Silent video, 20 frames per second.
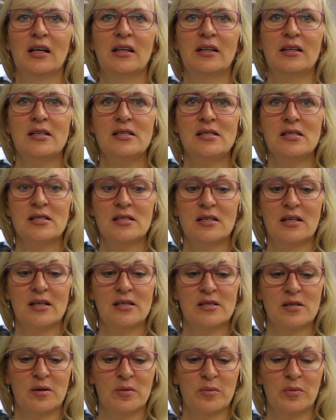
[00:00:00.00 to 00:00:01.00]
This is an
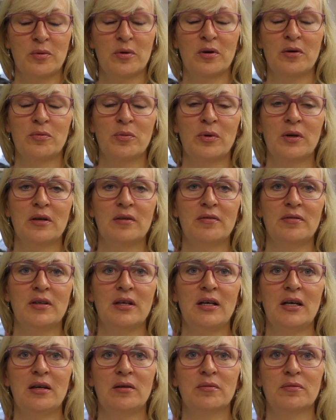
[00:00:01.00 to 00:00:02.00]
example of one of
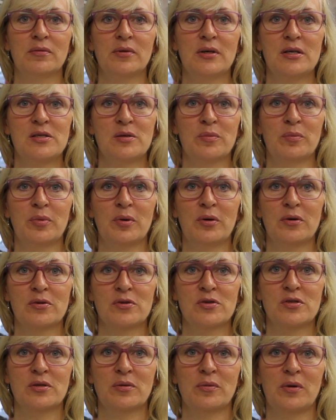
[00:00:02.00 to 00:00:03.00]
the recent
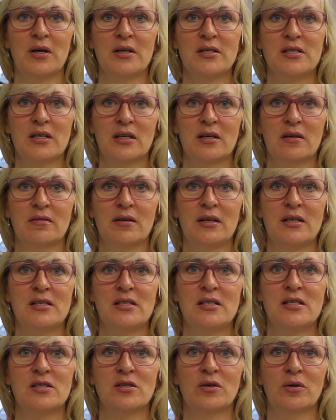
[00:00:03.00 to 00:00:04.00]
pots that I
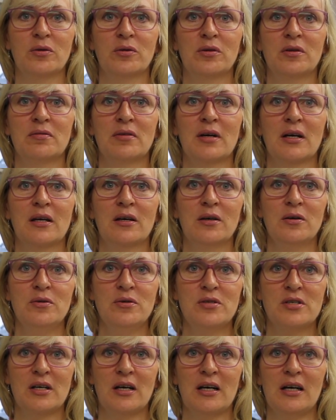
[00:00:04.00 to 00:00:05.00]
decorated on the RAKU
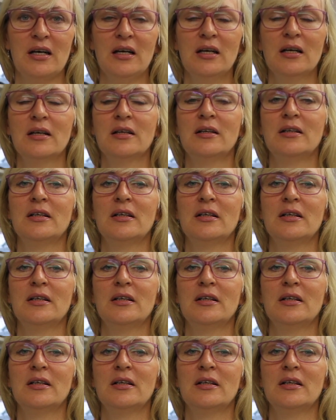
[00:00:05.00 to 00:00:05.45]
day.